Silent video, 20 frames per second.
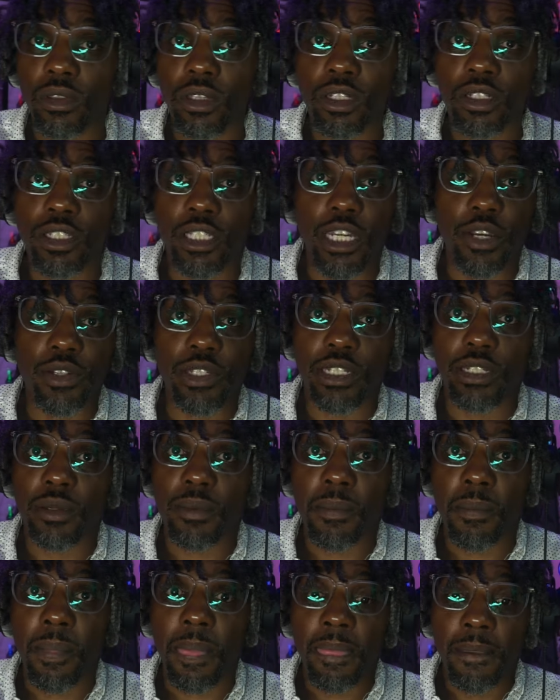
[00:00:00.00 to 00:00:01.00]
Seriously.
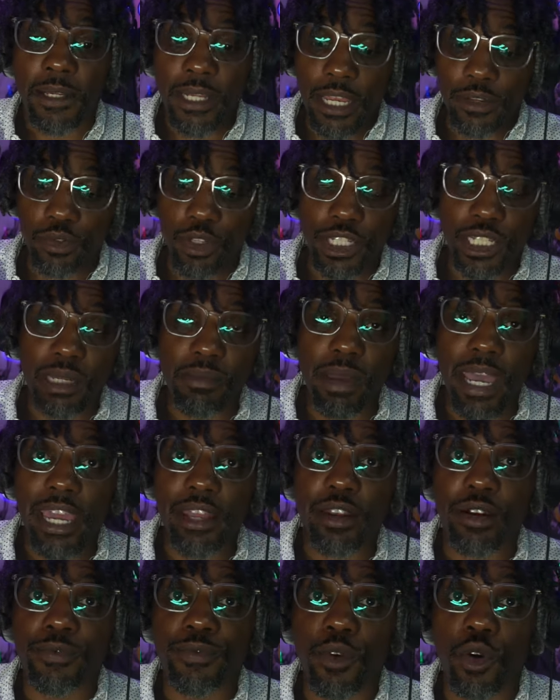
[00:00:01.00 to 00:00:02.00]
That's what she
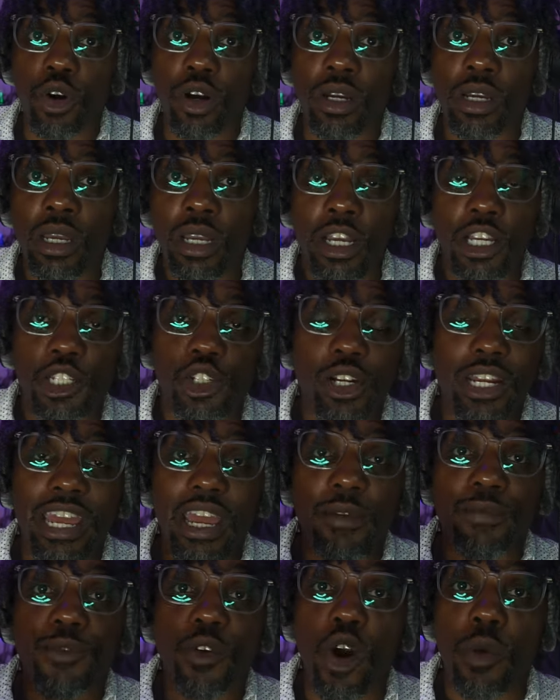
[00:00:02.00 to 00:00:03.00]
made up for, because she only
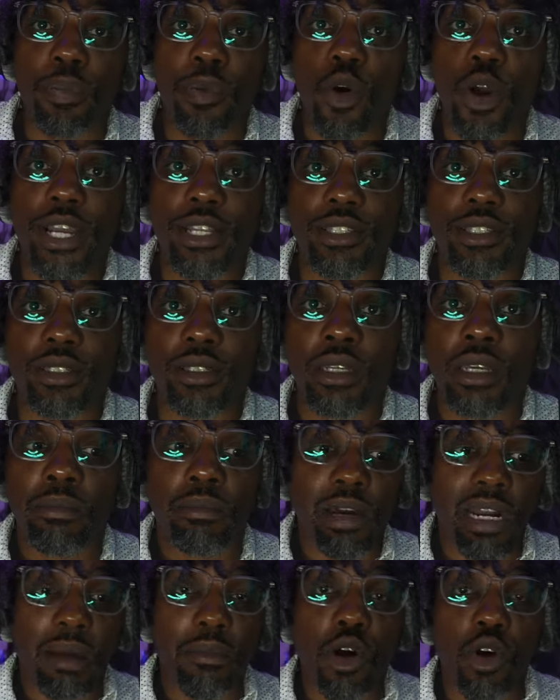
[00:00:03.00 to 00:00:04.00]
had 4 points.
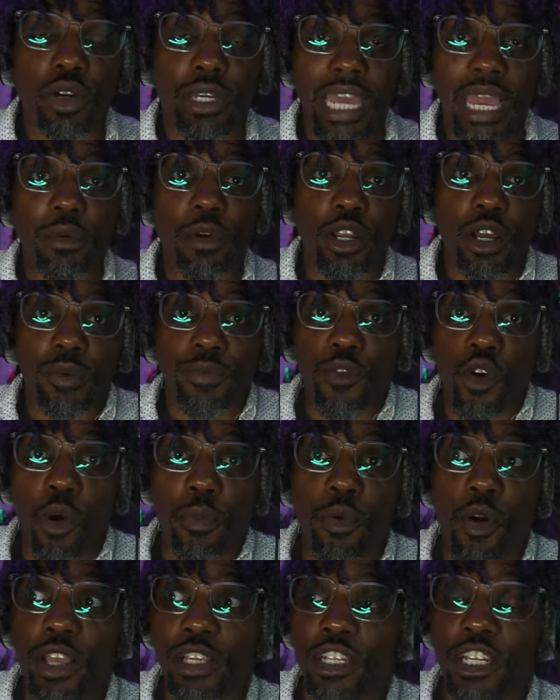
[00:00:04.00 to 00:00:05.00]
But I'm okay with her 4
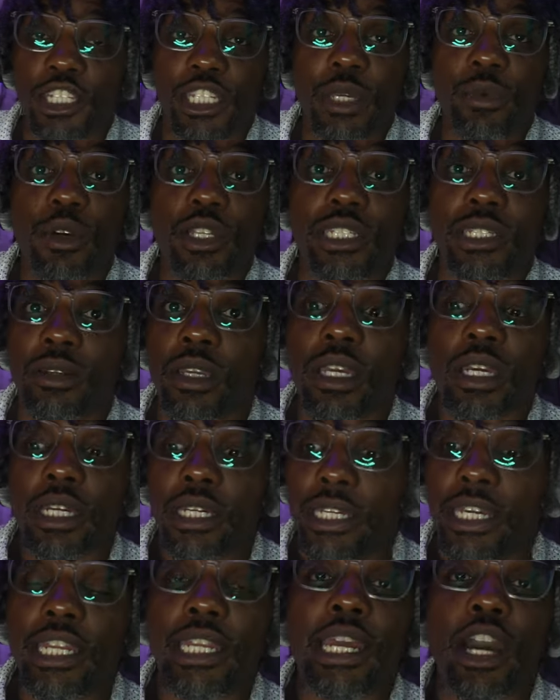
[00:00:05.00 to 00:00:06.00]
points, because she was
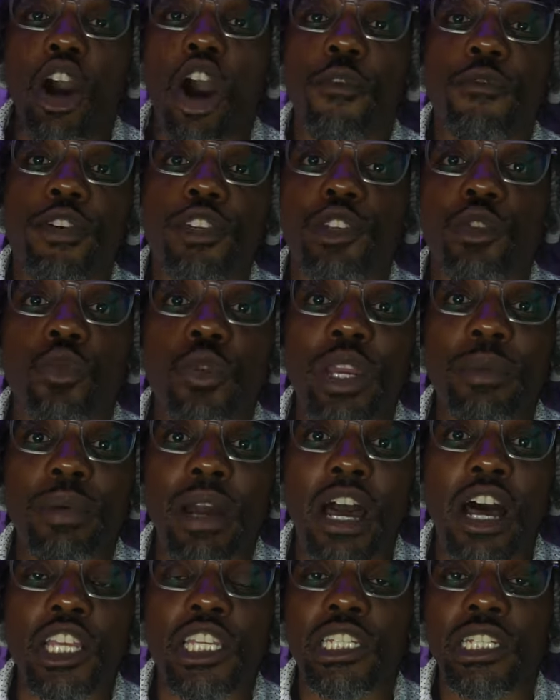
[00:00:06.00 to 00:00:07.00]
getting offensive
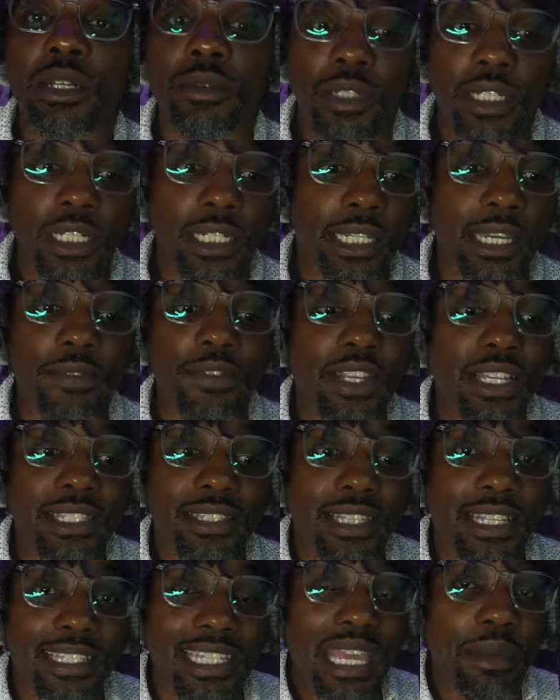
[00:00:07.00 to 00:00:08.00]
rebounds, giving us
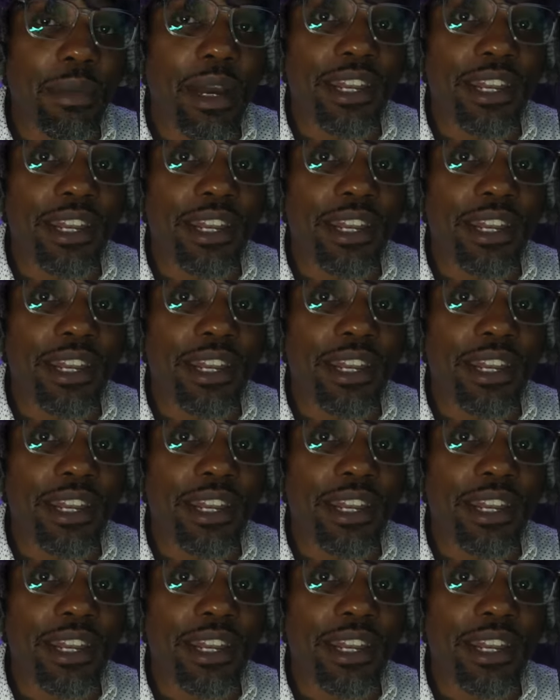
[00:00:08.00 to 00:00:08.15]
the team